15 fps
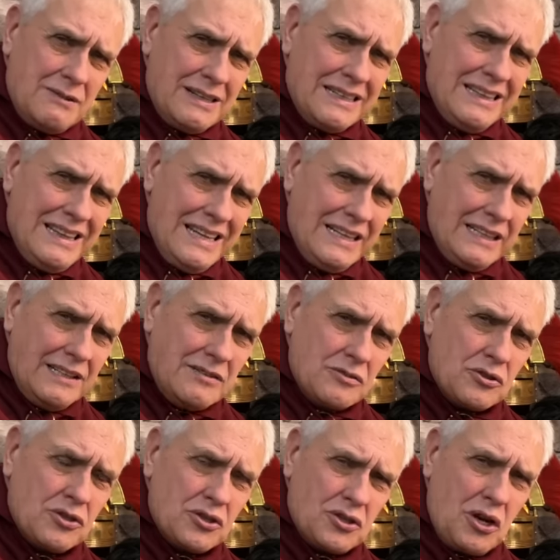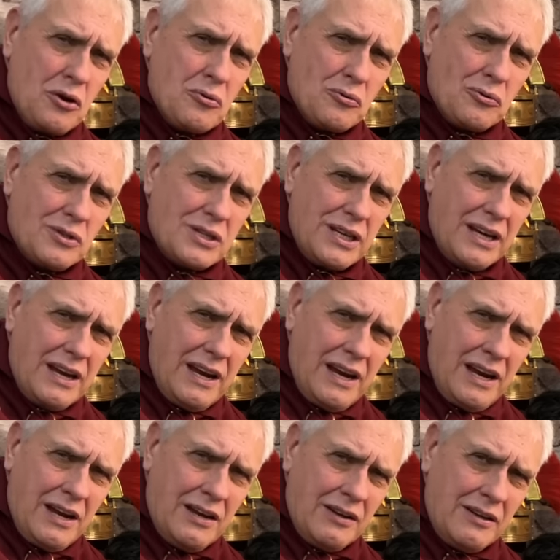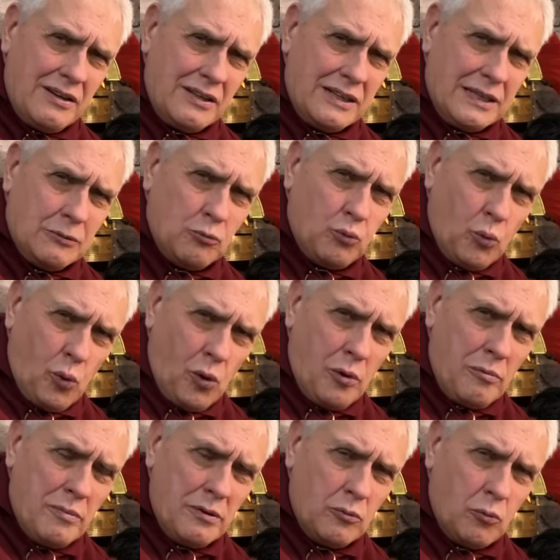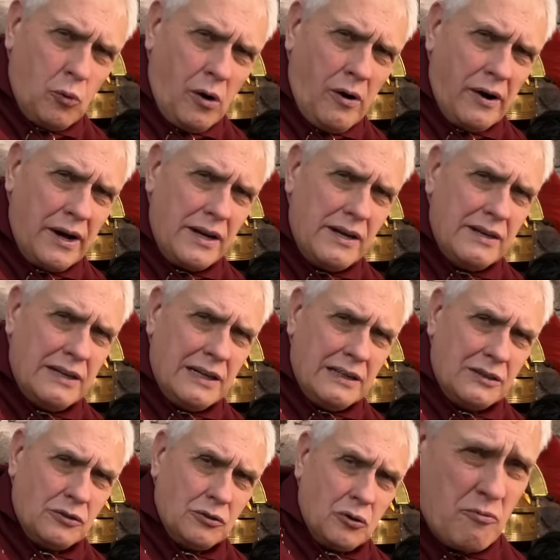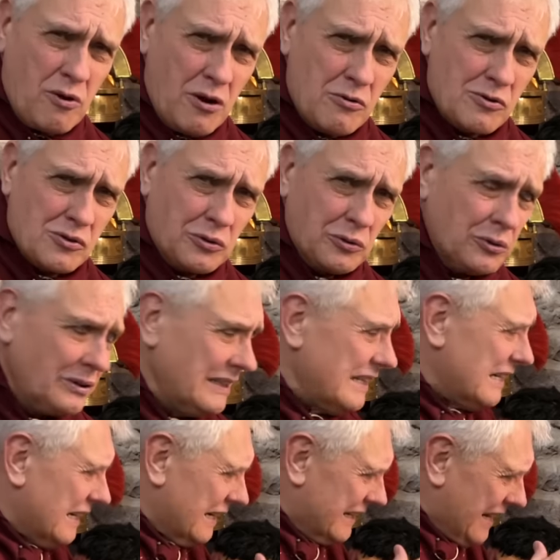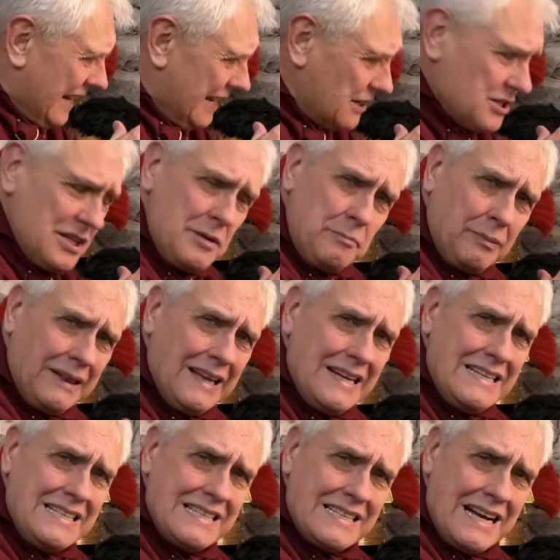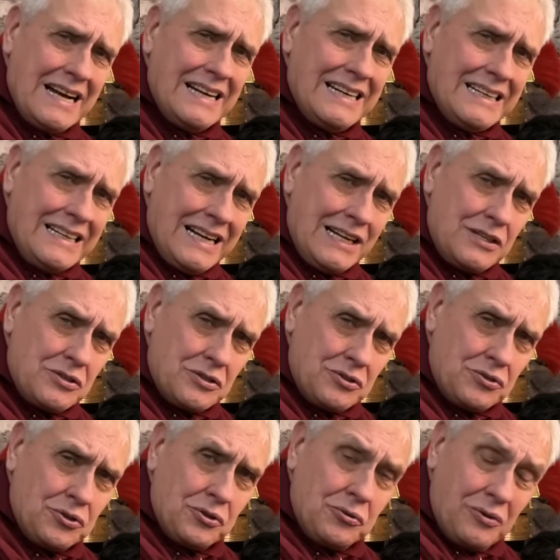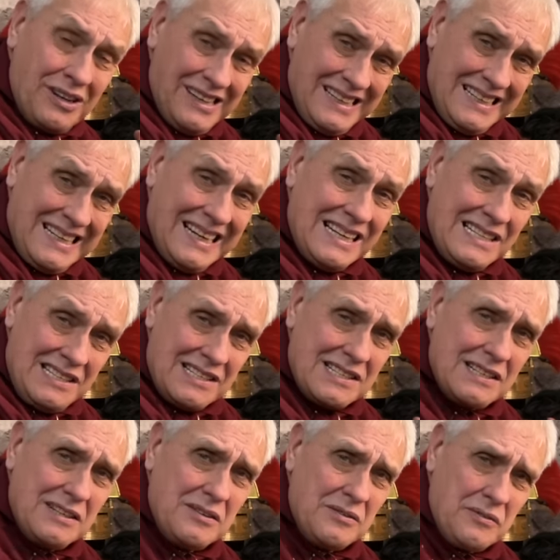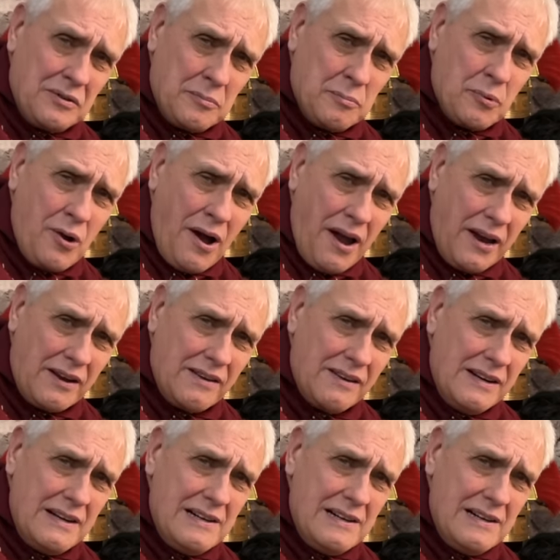linen soaked in warm wine and rose oil, and they actually placed that against the dura, against the brain.